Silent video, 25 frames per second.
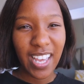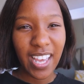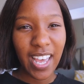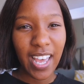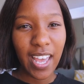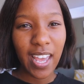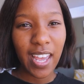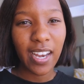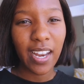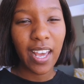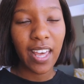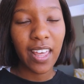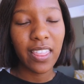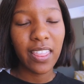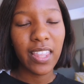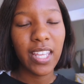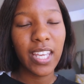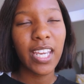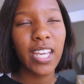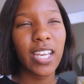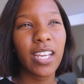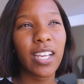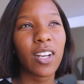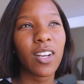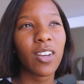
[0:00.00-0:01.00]
and I
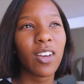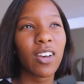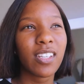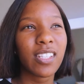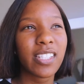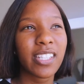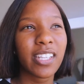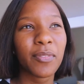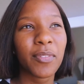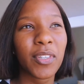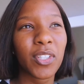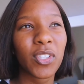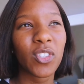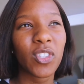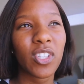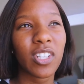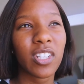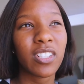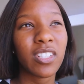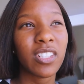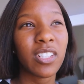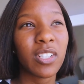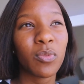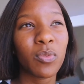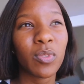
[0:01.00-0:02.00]
think last time I
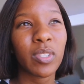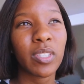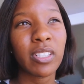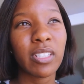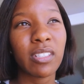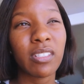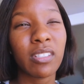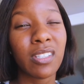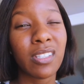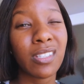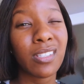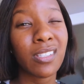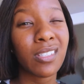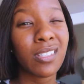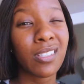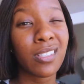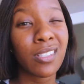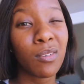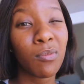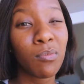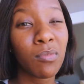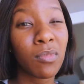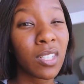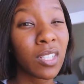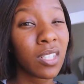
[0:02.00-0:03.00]
checked it was
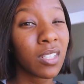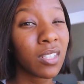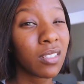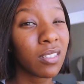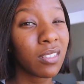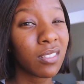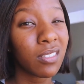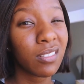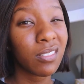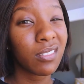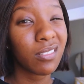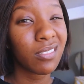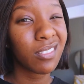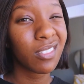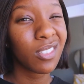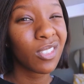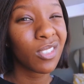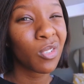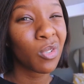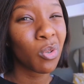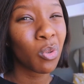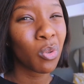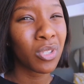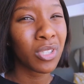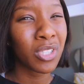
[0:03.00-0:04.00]
something
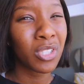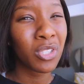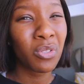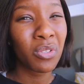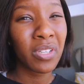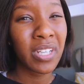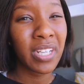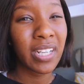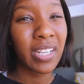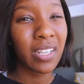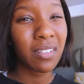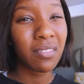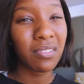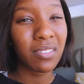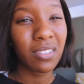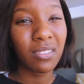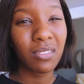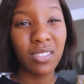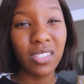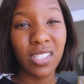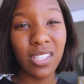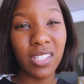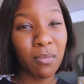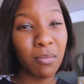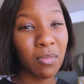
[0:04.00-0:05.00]
quarter to 11
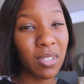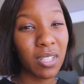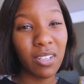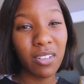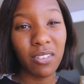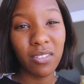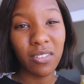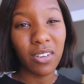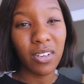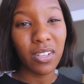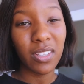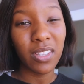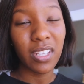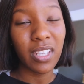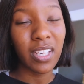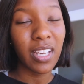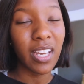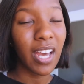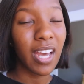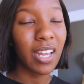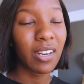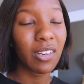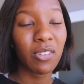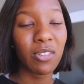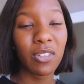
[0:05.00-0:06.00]
or something around there.
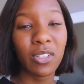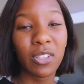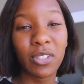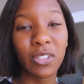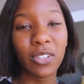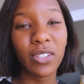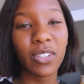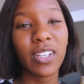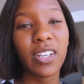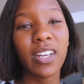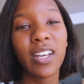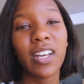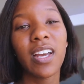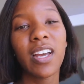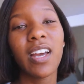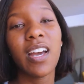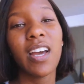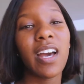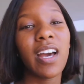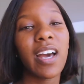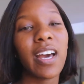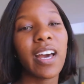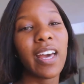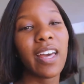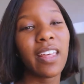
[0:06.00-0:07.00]
I don't know.
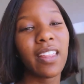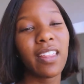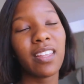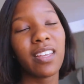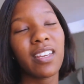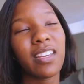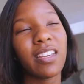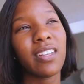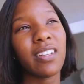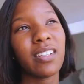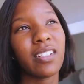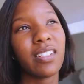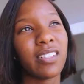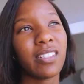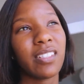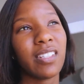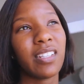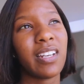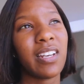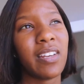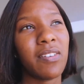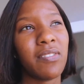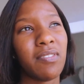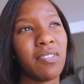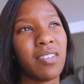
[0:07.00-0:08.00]
I think it is
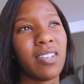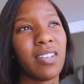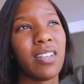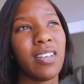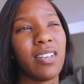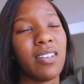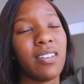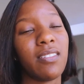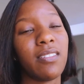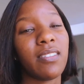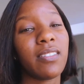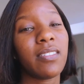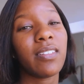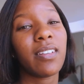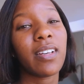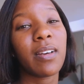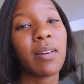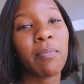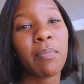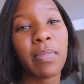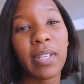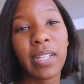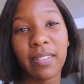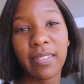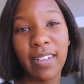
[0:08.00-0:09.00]
11 now,
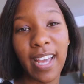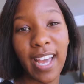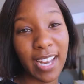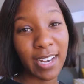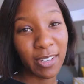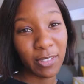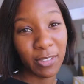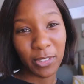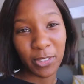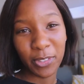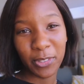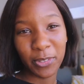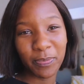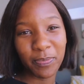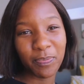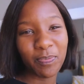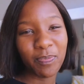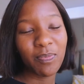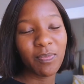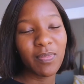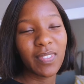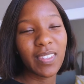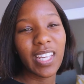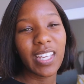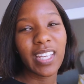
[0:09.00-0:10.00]
but I don't know.
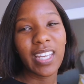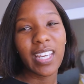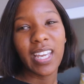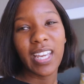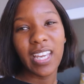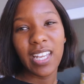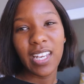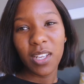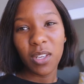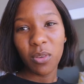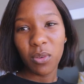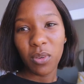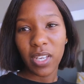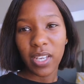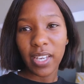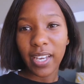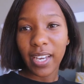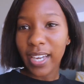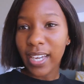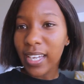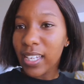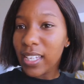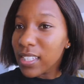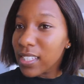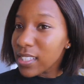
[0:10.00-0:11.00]
Anyway
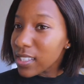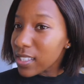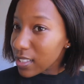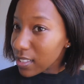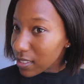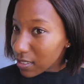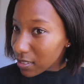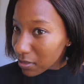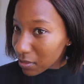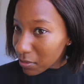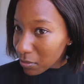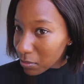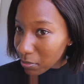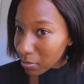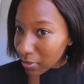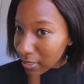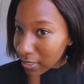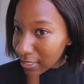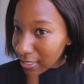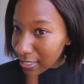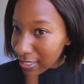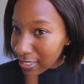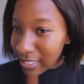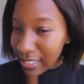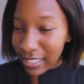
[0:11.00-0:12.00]
guys,
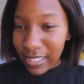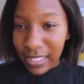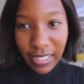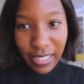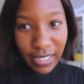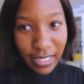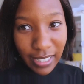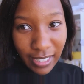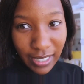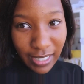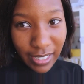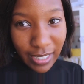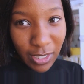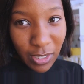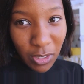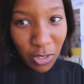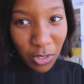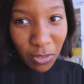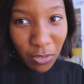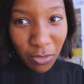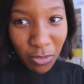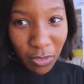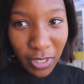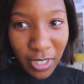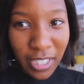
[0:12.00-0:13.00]
please
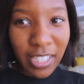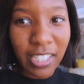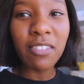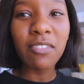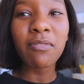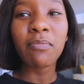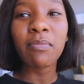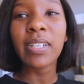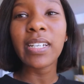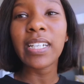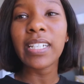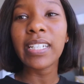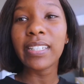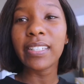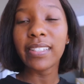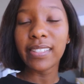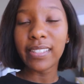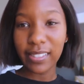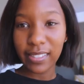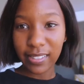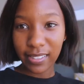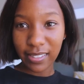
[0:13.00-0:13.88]
do forgive my